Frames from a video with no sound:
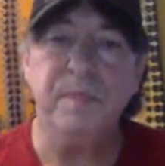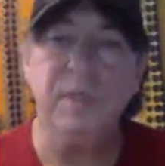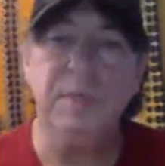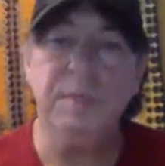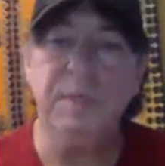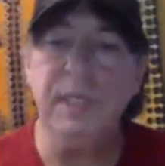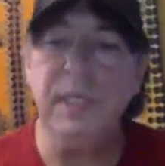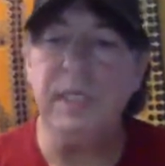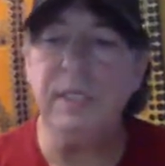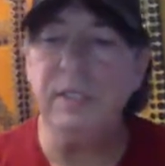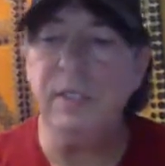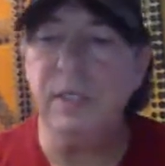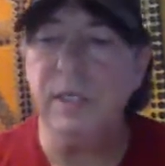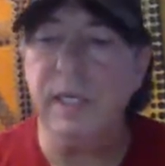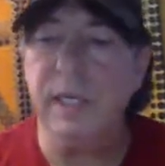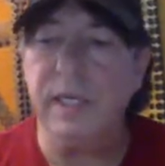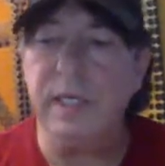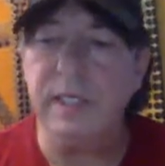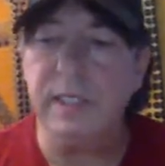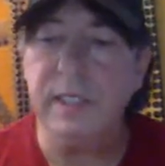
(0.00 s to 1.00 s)
but let's
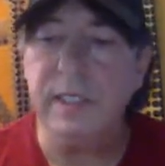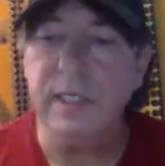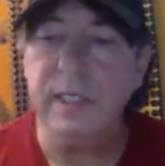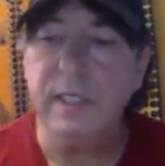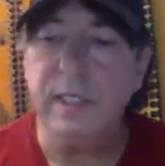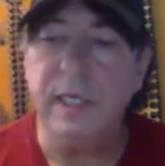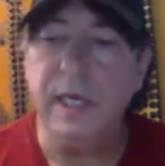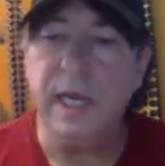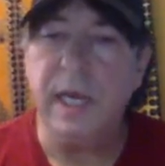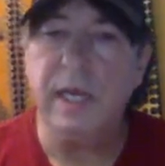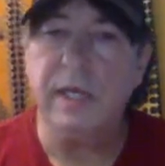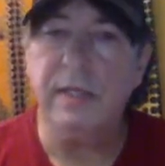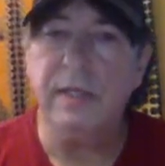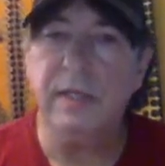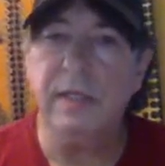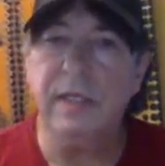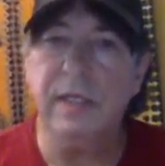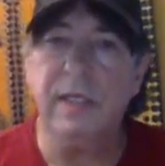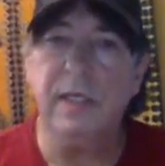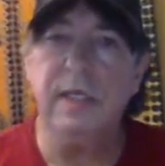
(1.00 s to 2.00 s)
look at
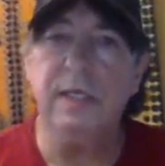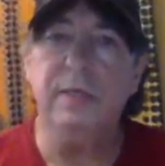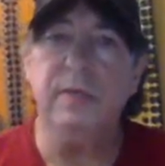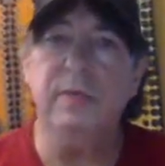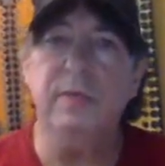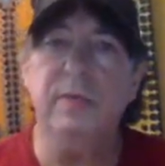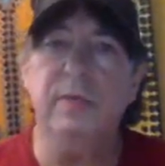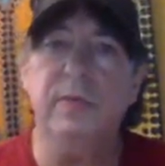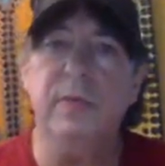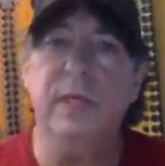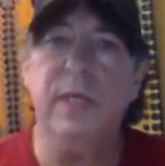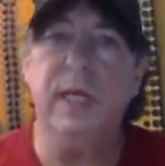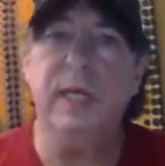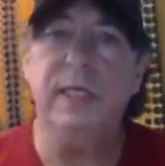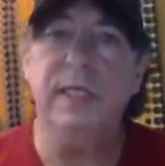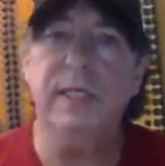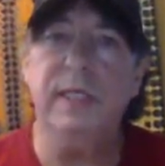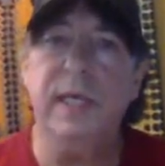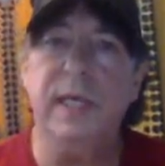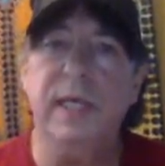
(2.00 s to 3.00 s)
the when I
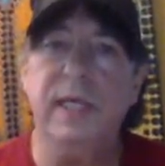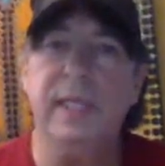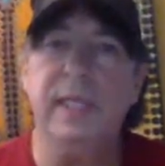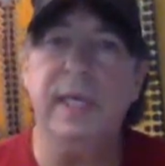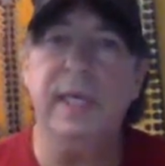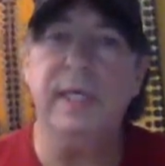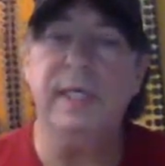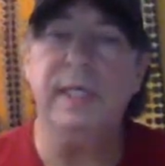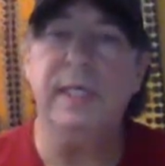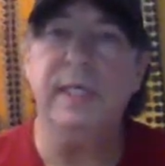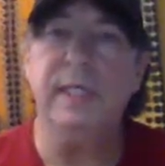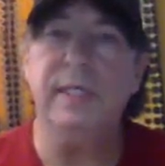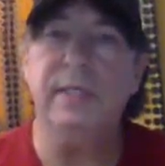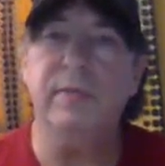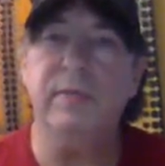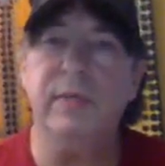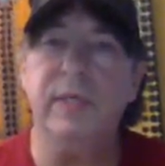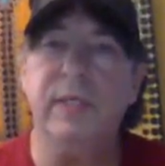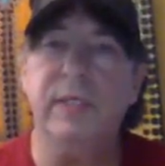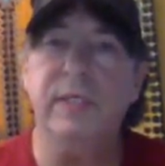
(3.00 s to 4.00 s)
say that it's
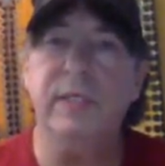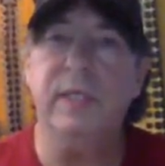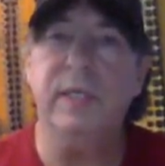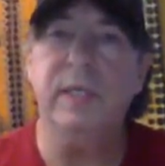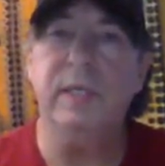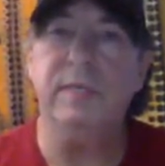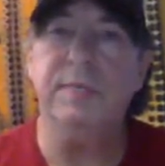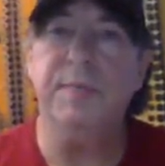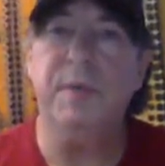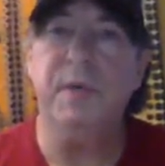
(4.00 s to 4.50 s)
a region that's